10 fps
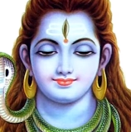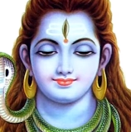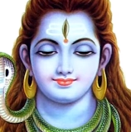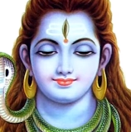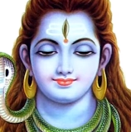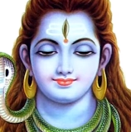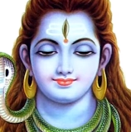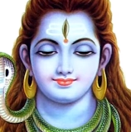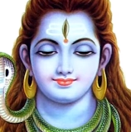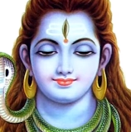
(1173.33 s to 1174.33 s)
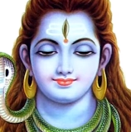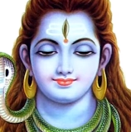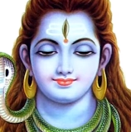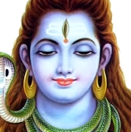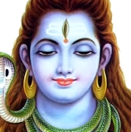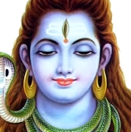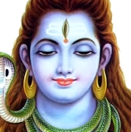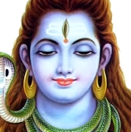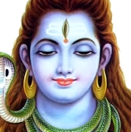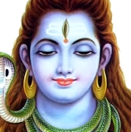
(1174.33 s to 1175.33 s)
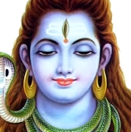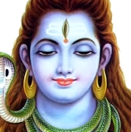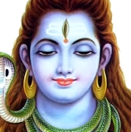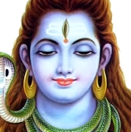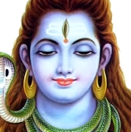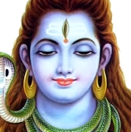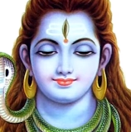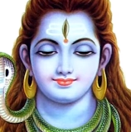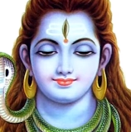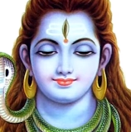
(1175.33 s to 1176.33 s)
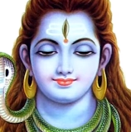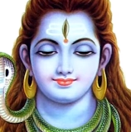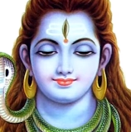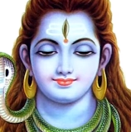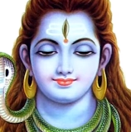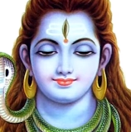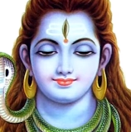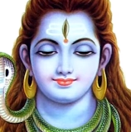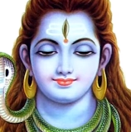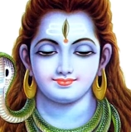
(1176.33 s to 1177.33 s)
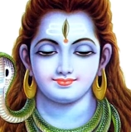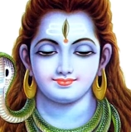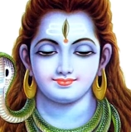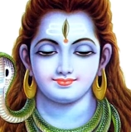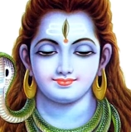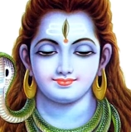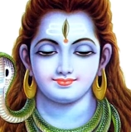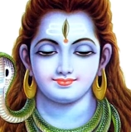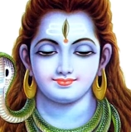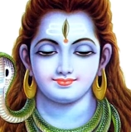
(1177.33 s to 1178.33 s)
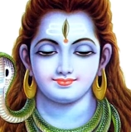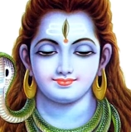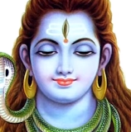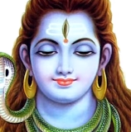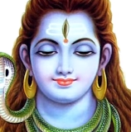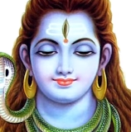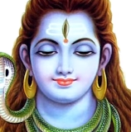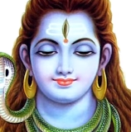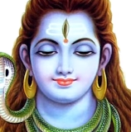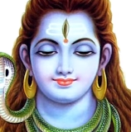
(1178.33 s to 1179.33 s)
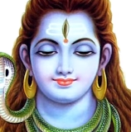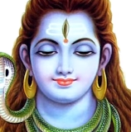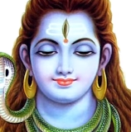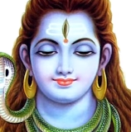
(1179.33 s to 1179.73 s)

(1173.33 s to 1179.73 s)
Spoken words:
[no speech]